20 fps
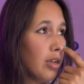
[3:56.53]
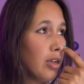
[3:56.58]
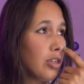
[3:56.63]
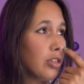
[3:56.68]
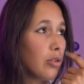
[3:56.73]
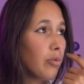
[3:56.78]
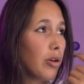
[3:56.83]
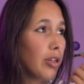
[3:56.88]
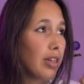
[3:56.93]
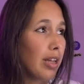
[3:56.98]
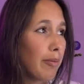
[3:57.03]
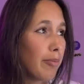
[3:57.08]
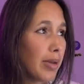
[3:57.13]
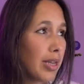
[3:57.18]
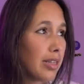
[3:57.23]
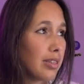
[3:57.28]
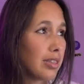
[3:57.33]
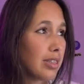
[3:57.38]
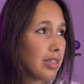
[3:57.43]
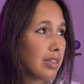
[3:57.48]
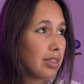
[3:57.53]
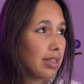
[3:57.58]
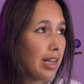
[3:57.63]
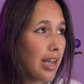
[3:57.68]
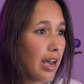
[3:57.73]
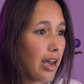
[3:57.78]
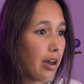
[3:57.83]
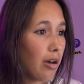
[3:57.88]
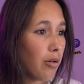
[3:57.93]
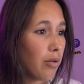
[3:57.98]
So what that means is
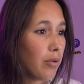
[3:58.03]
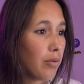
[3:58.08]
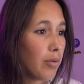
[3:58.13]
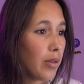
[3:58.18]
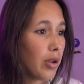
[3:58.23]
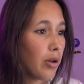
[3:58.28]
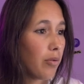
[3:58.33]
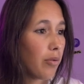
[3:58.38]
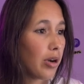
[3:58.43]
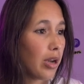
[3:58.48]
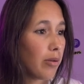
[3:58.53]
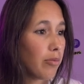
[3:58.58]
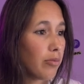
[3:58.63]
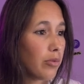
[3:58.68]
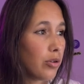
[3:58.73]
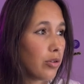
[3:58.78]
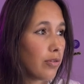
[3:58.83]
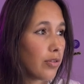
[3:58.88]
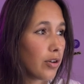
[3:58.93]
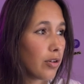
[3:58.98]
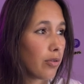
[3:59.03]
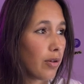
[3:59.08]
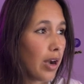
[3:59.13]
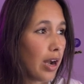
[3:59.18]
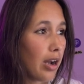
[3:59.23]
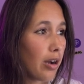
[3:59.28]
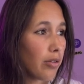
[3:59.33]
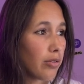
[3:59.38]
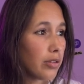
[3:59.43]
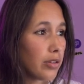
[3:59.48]
now, when I move it
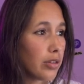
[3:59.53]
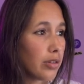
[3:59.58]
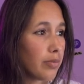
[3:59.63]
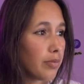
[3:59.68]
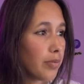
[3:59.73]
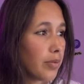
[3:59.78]
around,